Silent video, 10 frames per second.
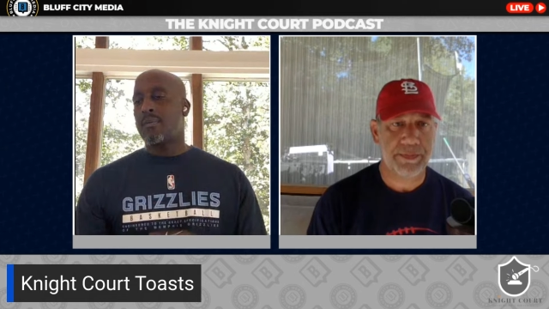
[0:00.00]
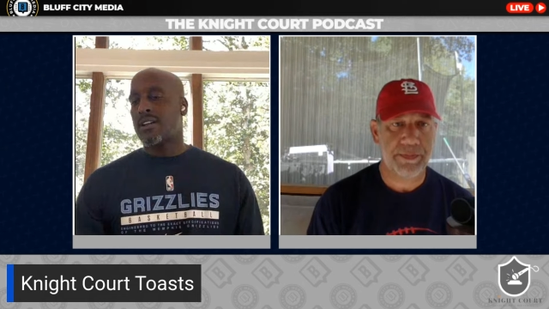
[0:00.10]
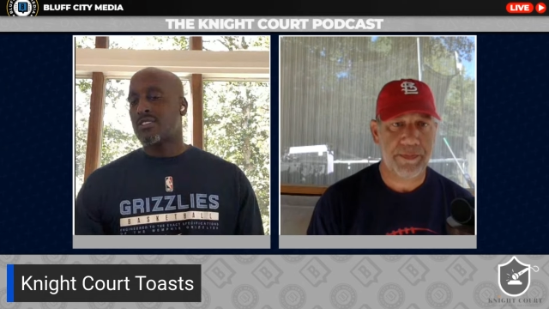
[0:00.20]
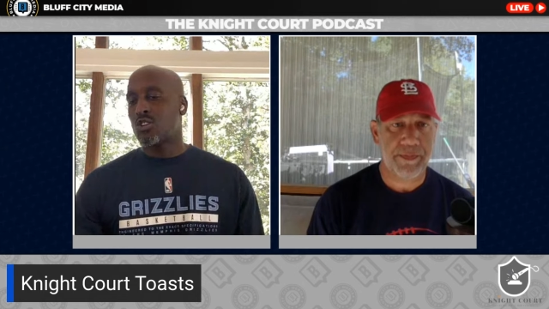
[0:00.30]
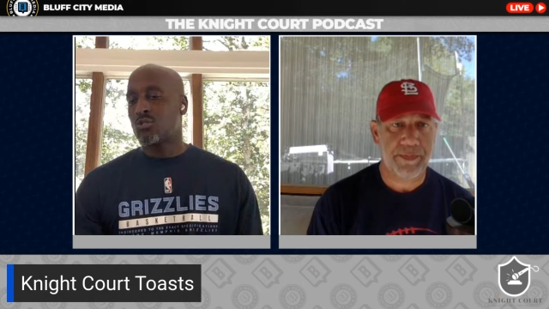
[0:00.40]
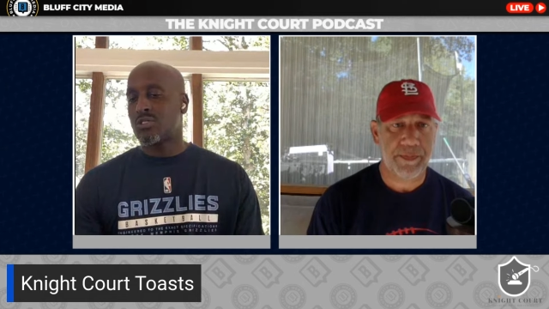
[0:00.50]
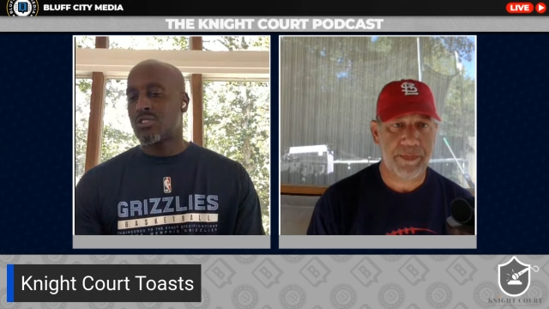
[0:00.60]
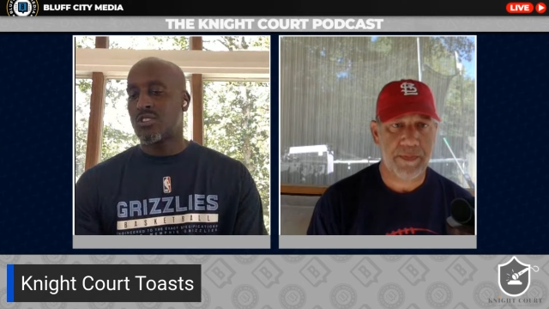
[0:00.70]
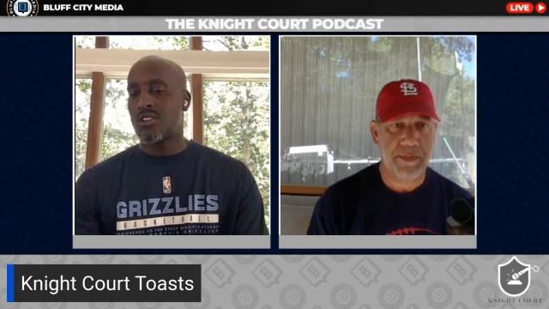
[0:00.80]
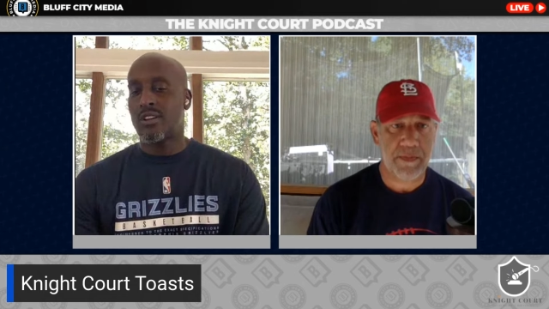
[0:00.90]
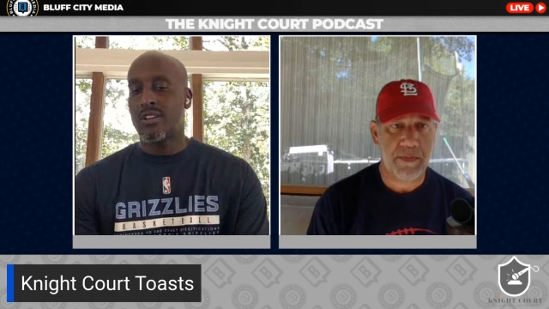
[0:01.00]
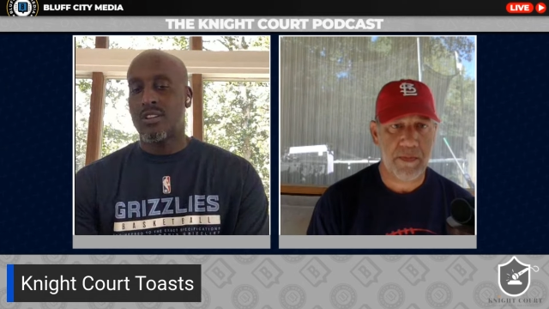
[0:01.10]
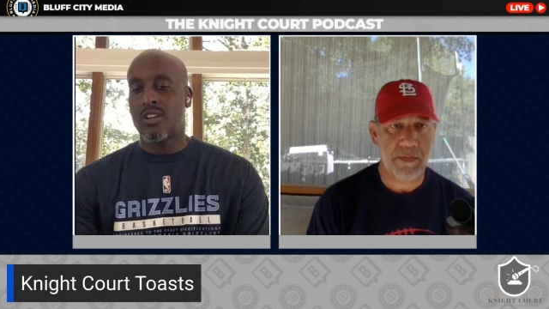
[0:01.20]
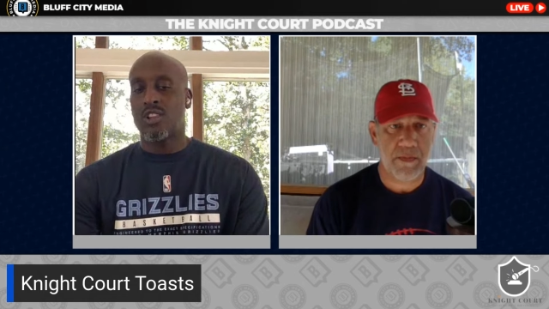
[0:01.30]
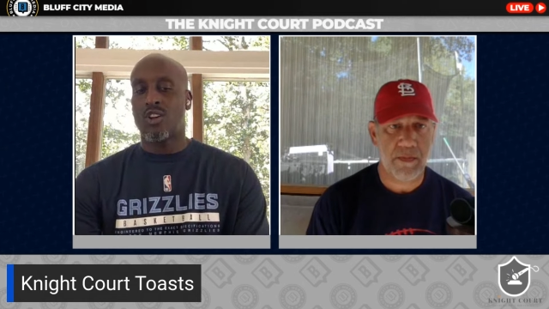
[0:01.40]
Speaker 1: my toast is uh, uh
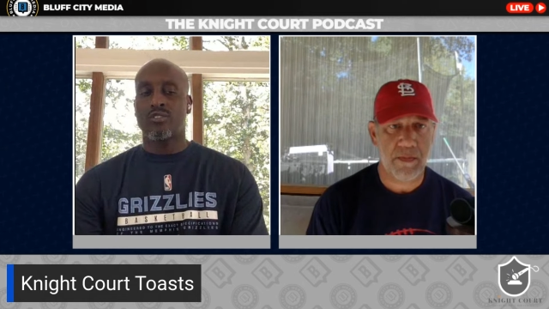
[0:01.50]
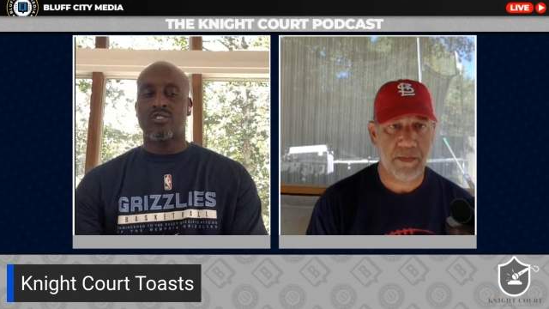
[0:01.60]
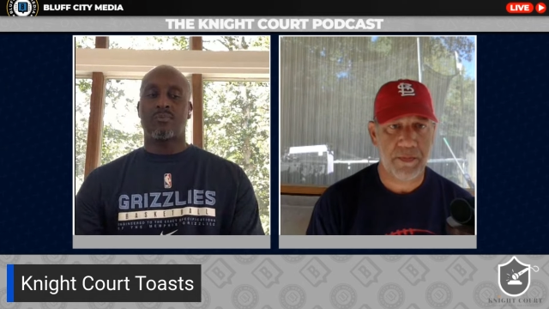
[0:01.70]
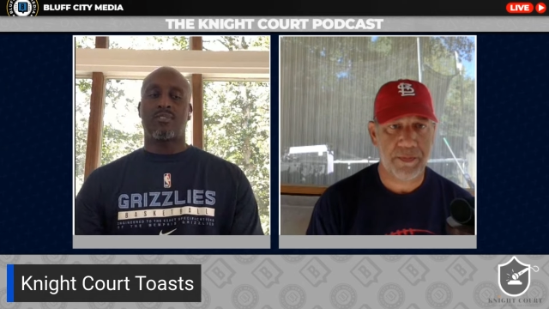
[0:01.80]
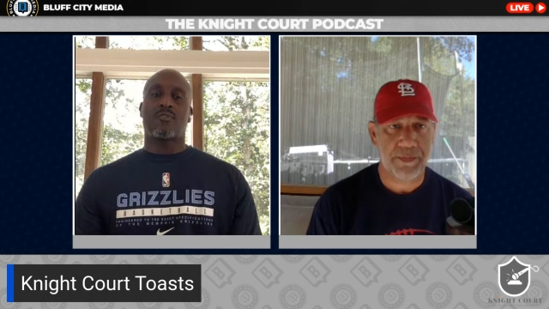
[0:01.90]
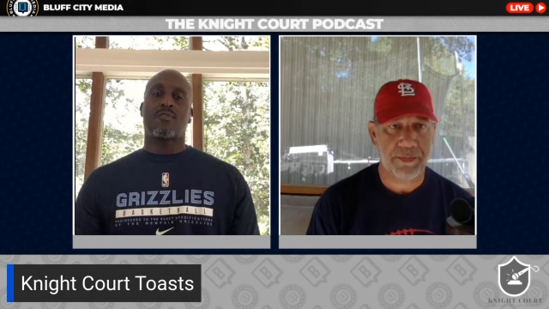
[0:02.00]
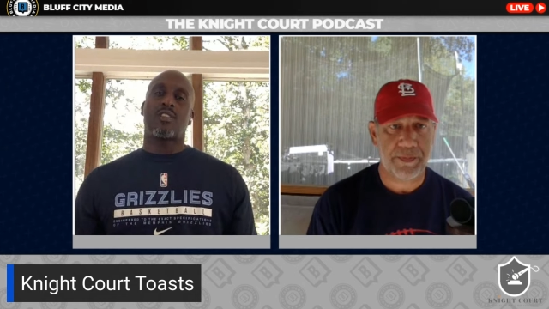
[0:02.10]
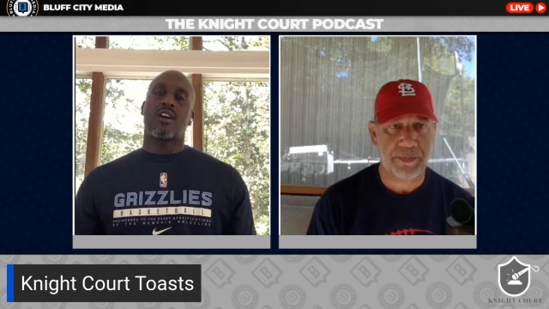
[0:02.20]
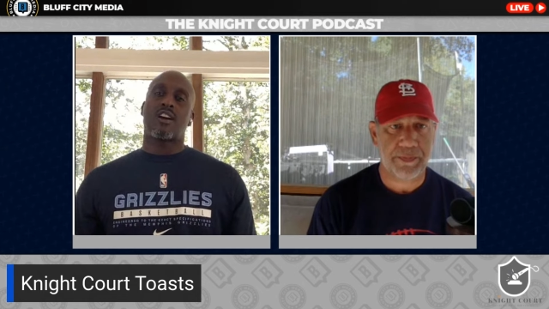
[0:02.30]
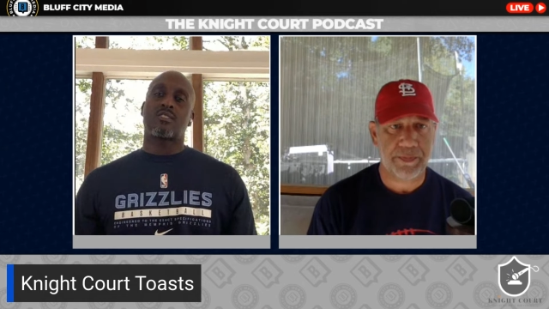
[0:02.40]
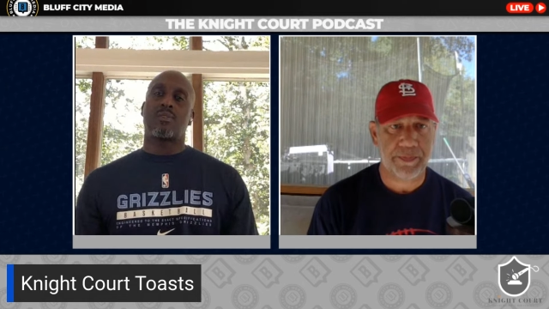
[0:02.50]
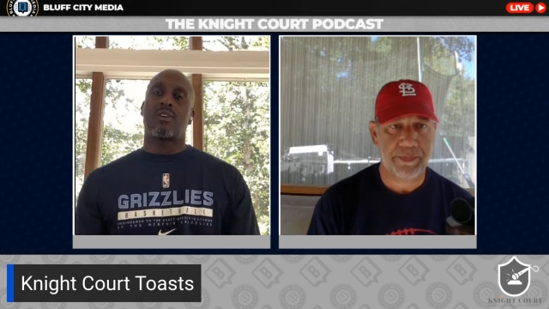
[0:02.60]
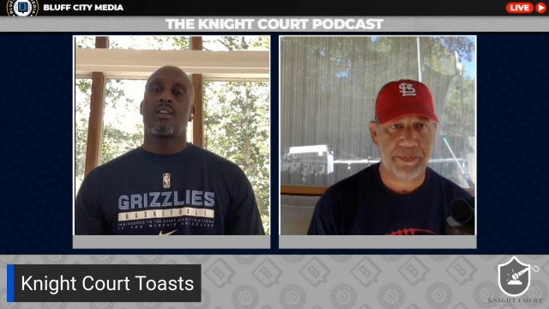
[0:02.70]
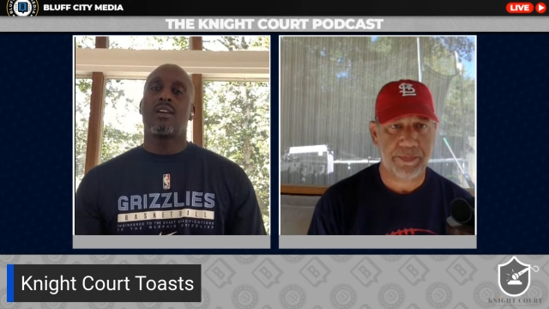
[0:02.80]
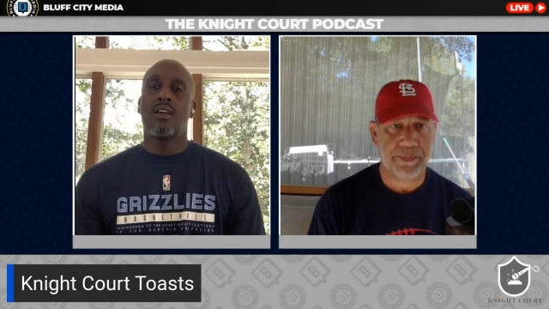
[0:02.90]
along some different lines,
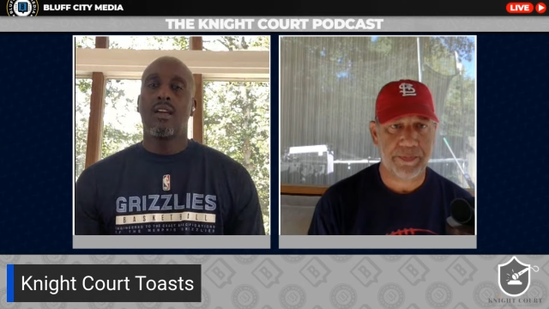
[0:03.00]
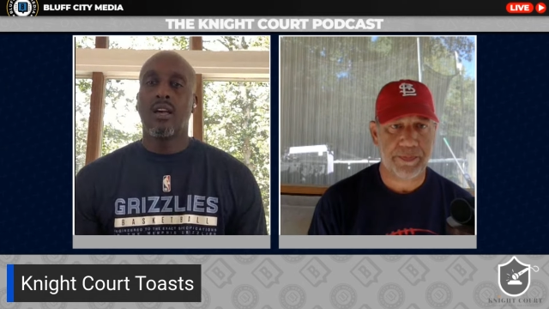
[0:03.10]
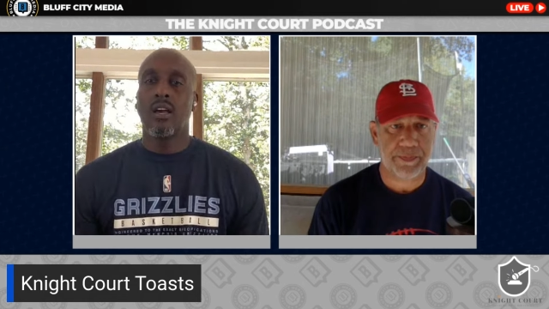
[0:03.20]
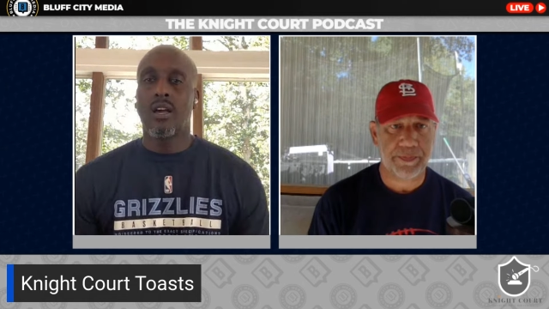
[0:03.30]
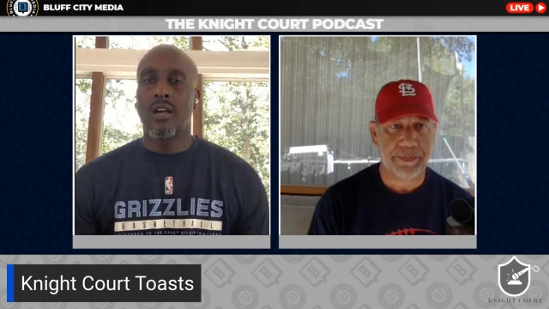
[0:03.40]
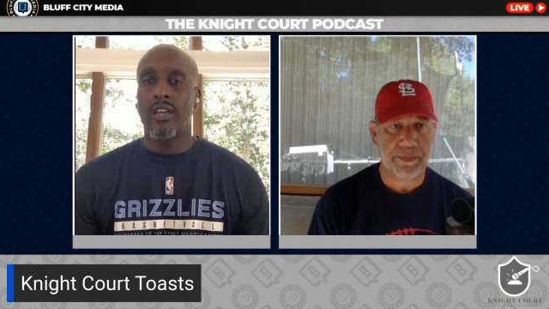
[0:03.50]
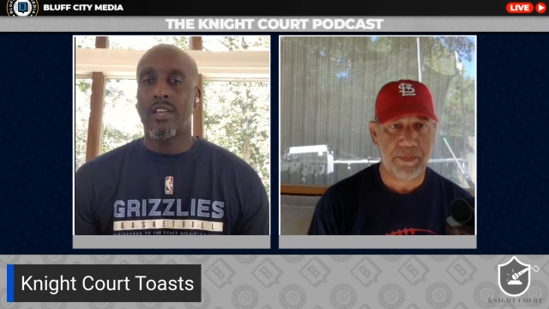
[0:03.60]
but uh,